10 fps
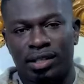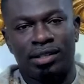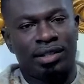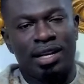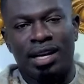
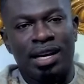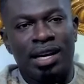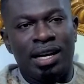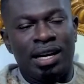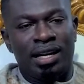And
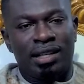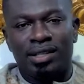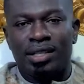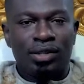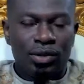he
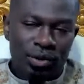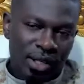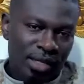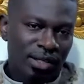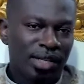just said, you know,
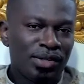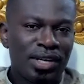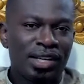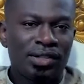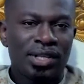can, can you
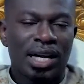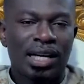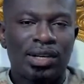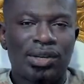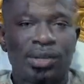get us a
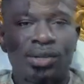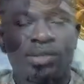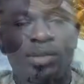catalog or